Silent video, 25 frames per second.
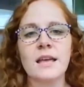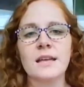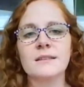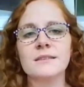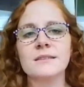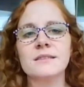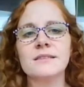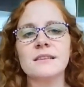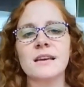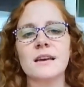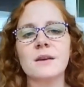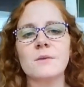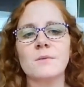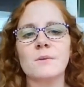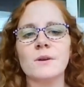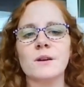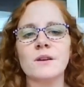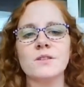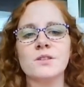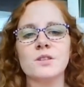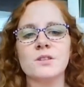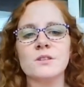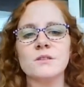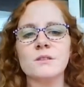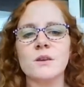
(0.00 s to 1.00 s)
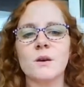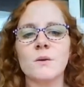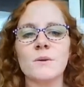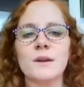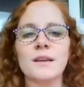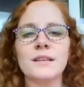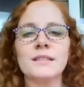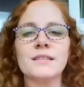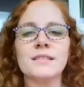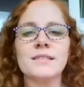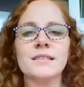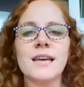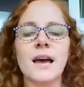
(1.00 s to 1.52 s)
Instead, we're just
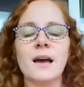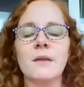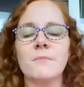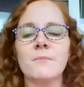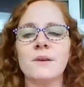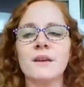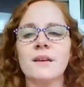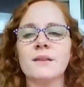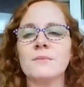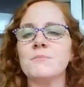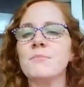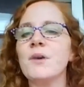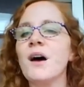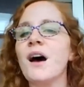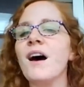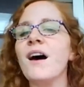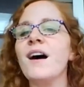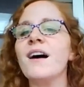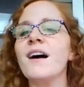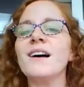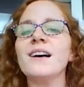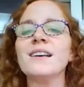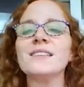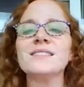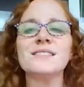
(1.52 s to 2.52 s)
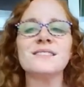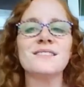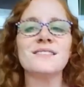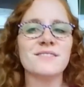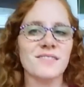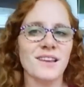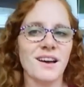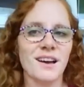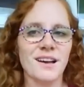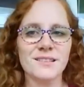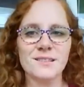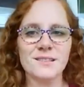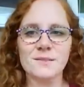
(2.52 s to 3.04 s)
going to tap in positive
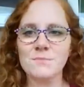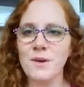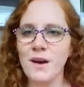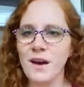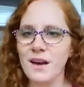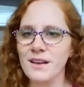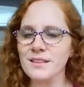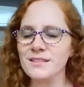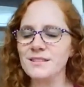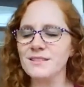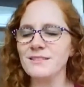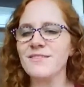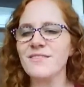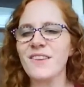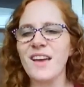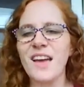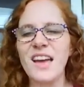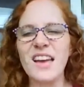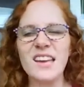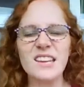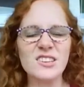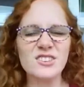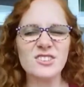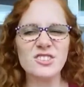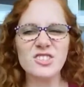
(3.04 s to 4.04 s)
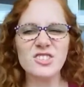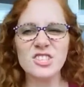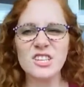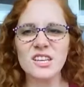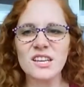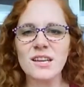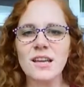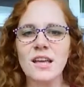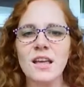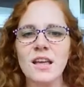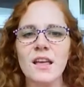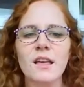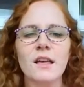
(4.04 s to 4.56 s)
thoughts, positive
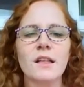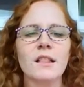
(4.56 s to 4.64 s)
energy,